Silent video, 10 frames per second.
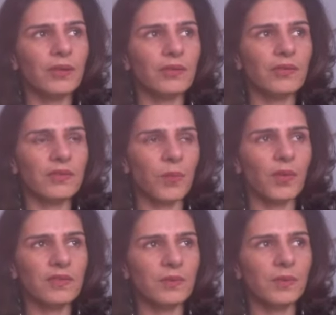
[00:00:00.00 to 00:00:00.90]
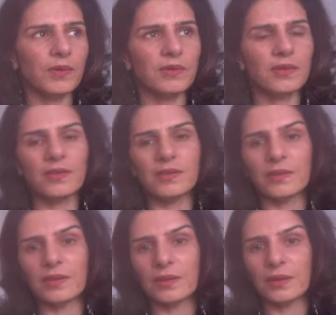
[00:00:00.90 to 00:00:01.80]
the
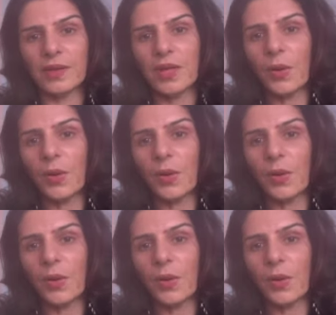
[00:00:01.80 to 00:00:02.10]
responsibilities, the